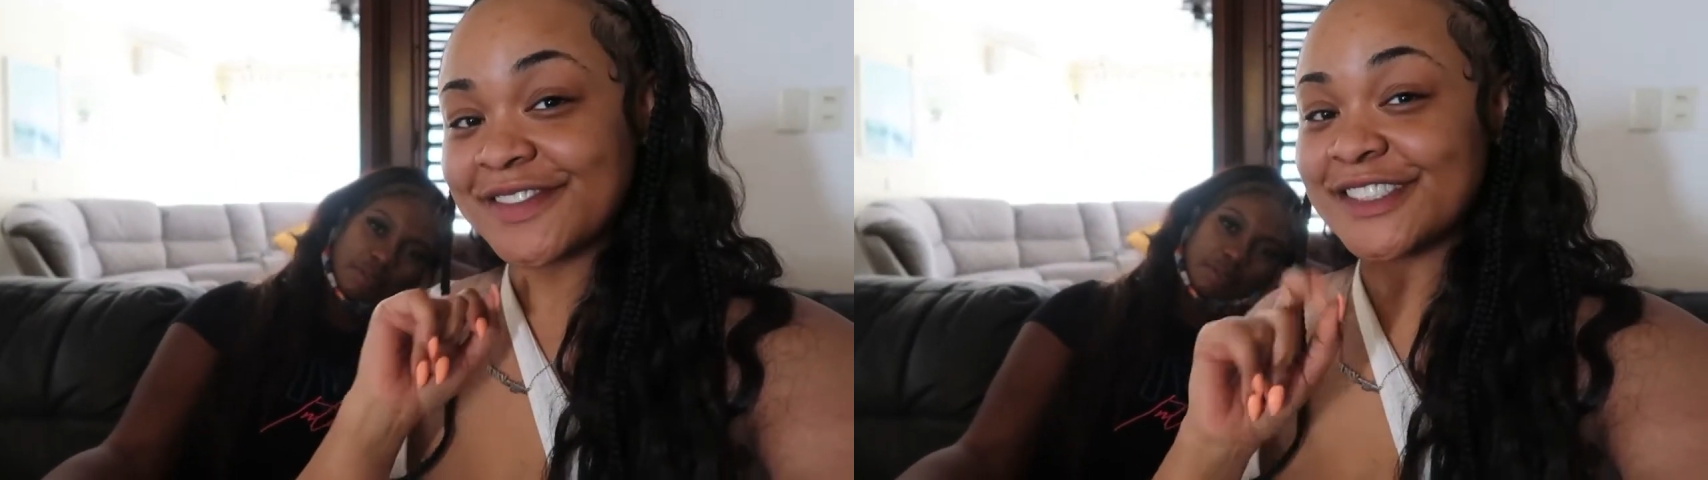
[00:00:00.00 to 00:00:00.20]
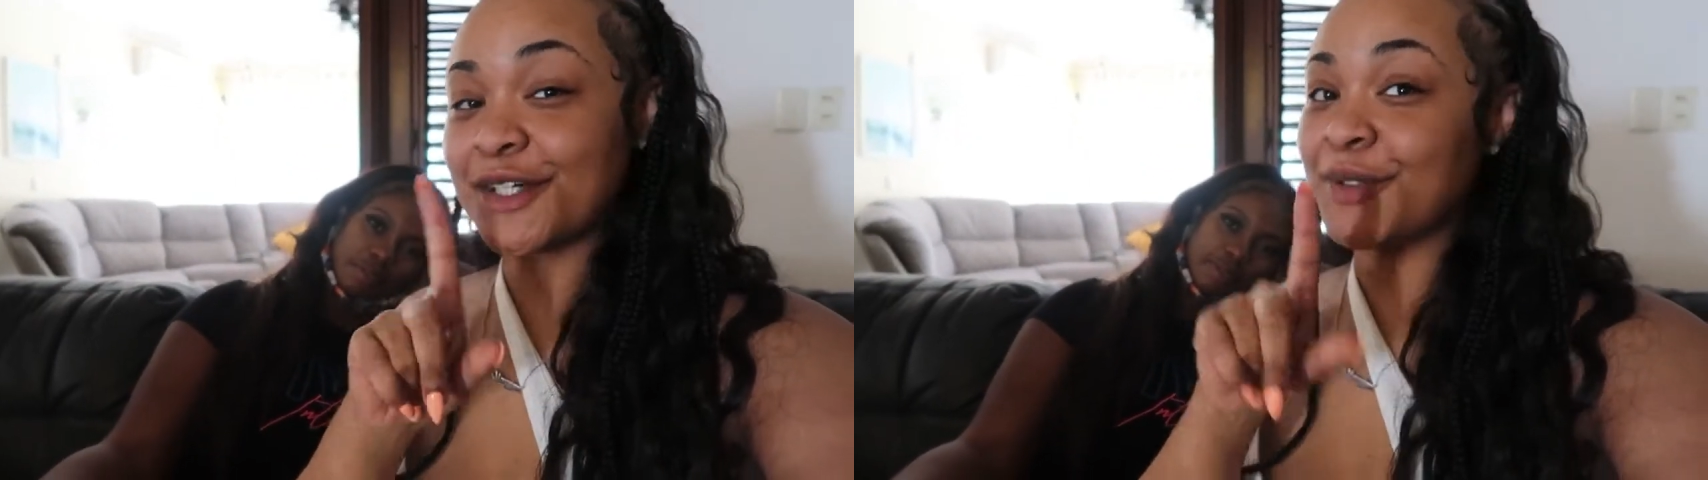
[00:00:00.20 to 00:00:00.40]

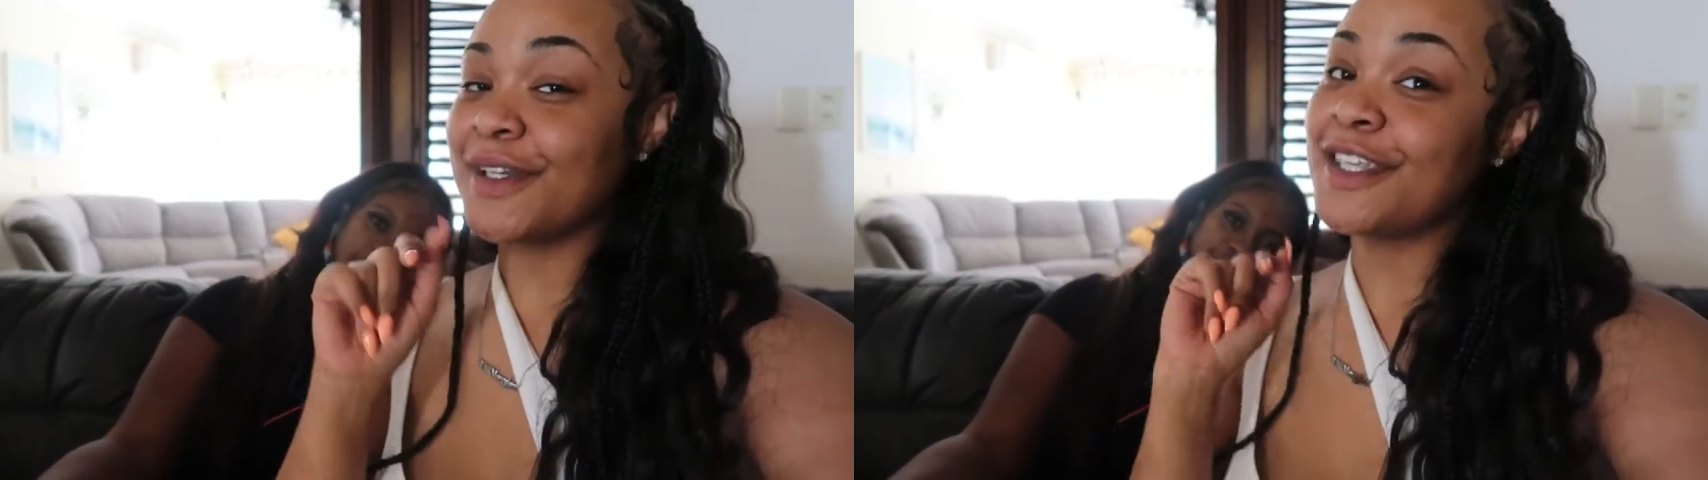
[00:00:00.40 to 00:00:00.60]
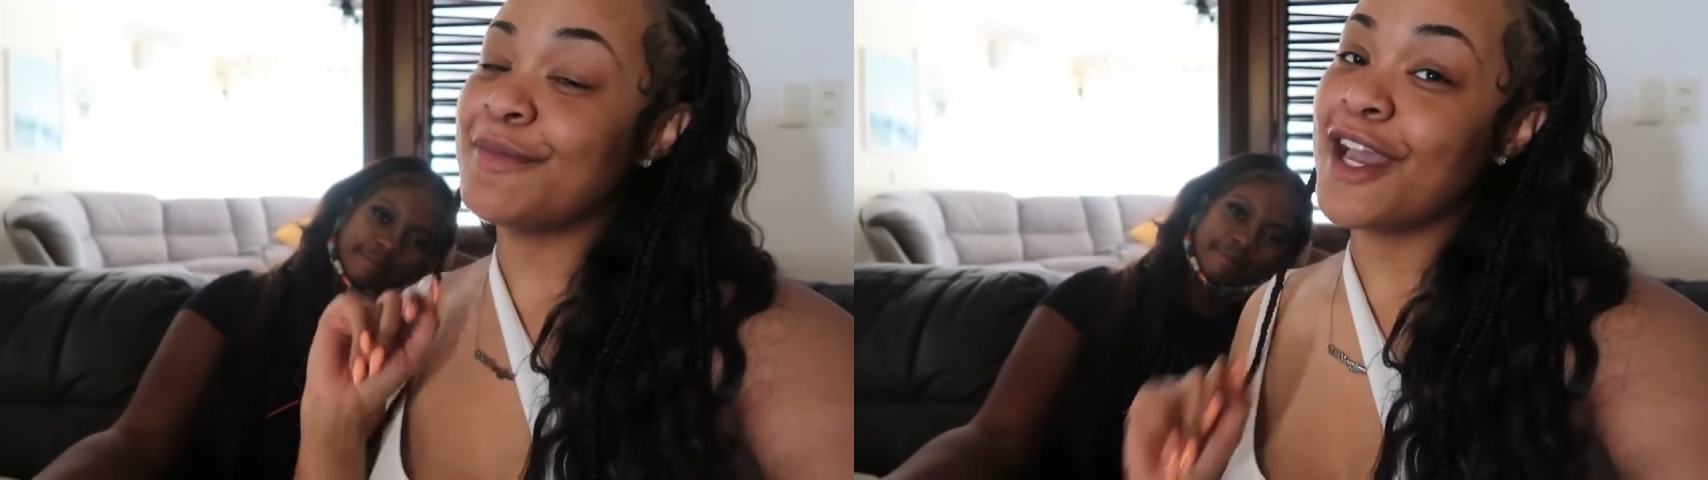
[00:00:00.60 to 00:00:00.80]
So we'll
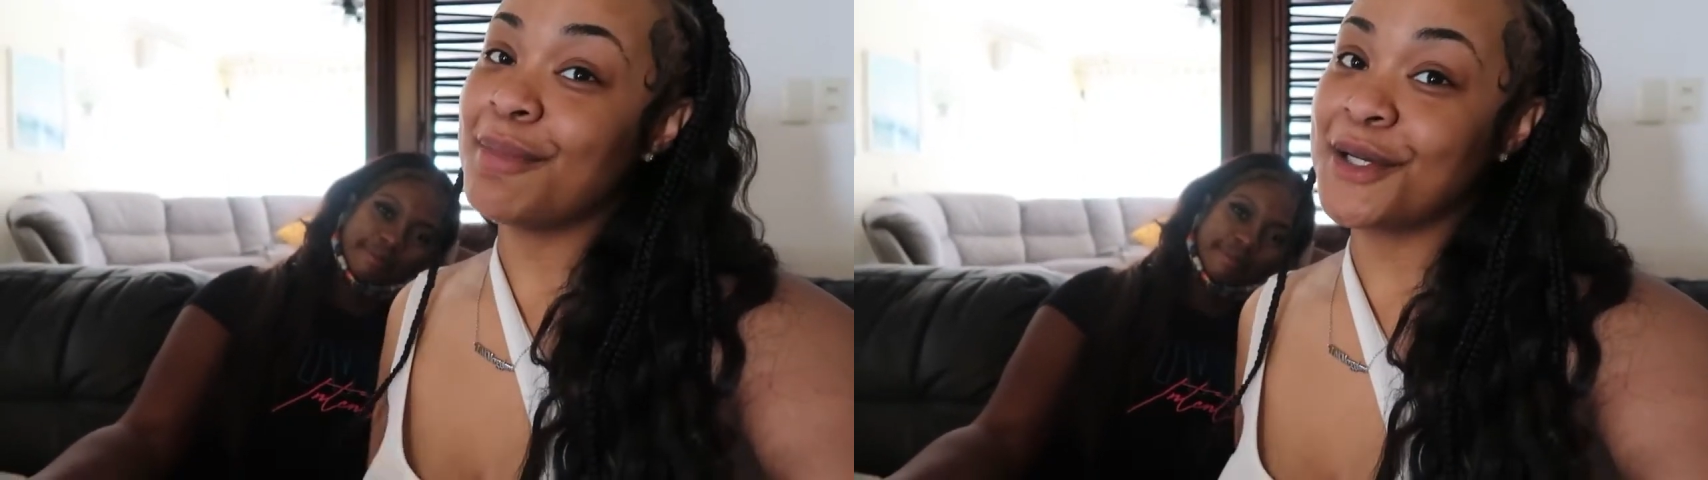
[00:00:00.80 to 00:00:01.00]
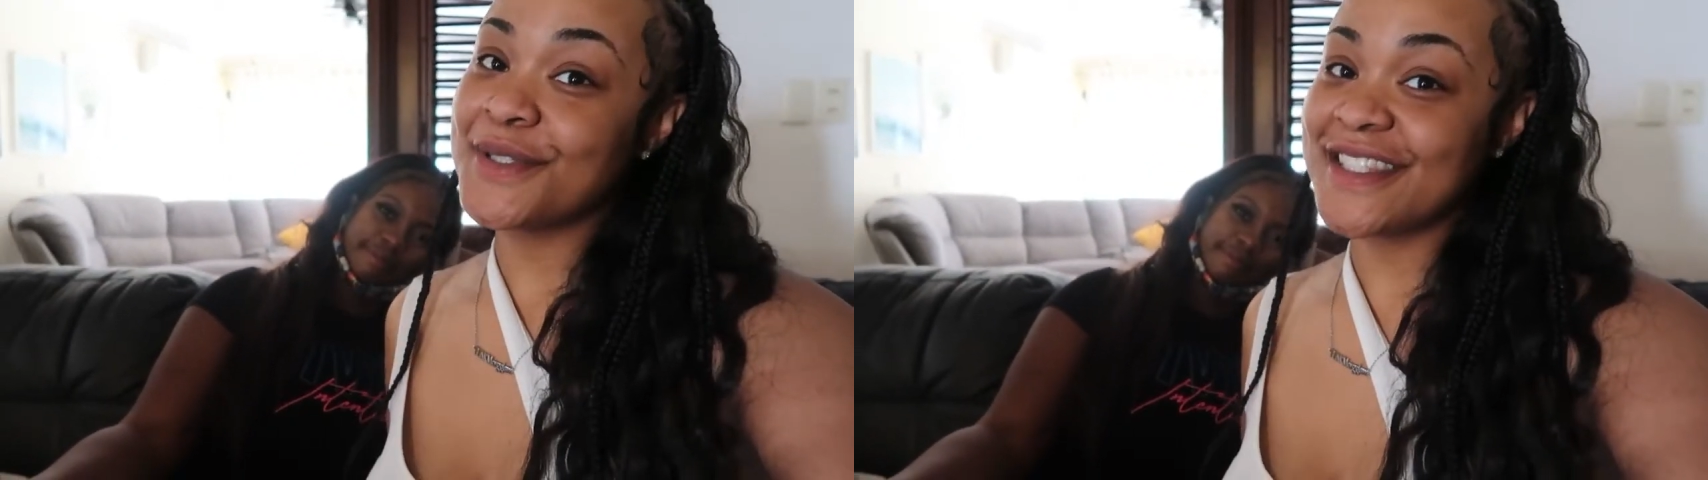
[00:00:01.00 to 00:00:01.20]
keep y'all
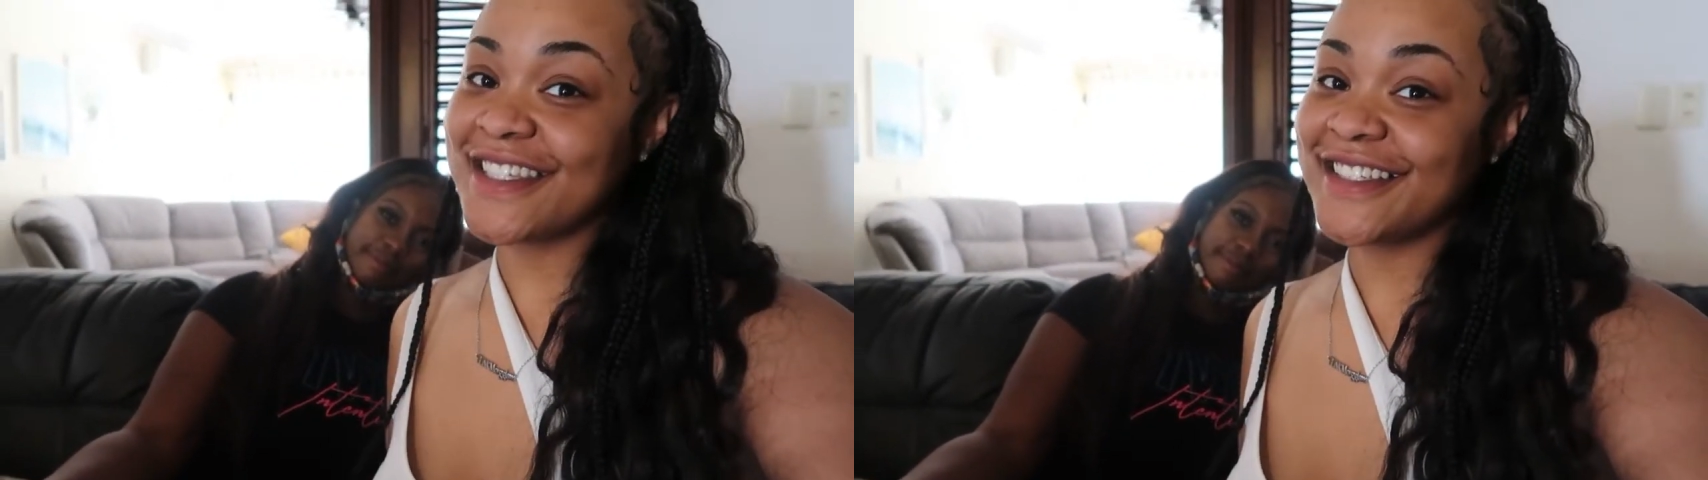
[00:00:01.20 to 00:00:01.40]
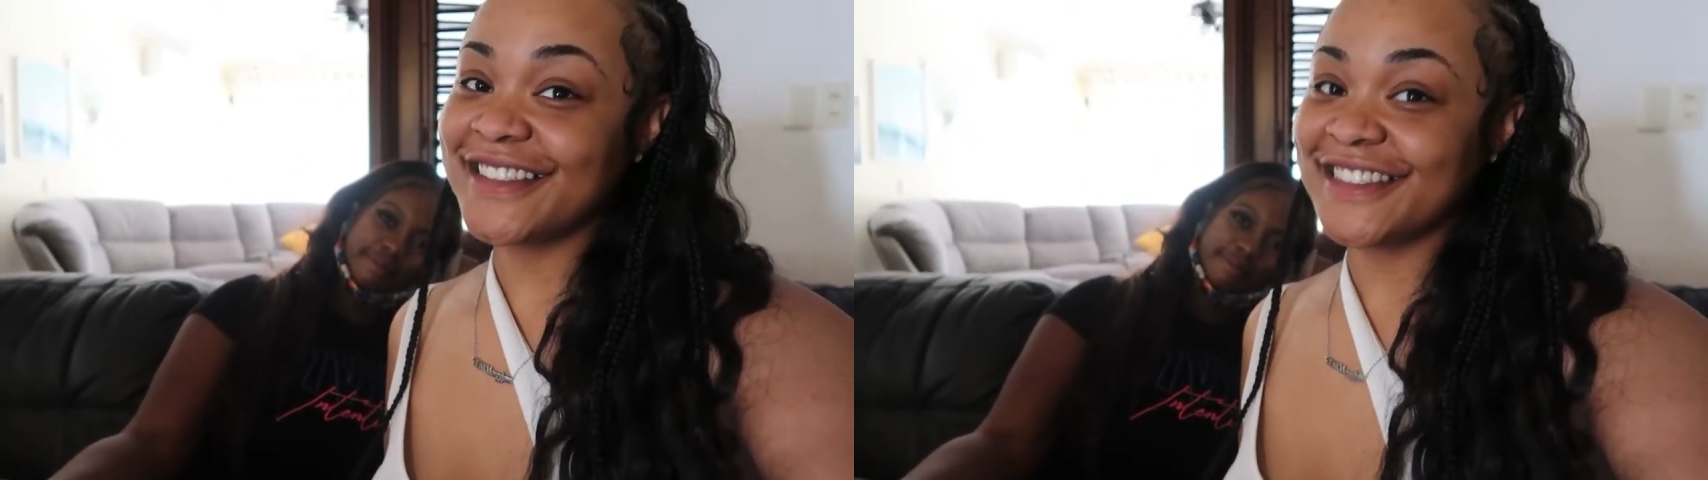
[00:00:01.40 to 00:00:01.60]
posted.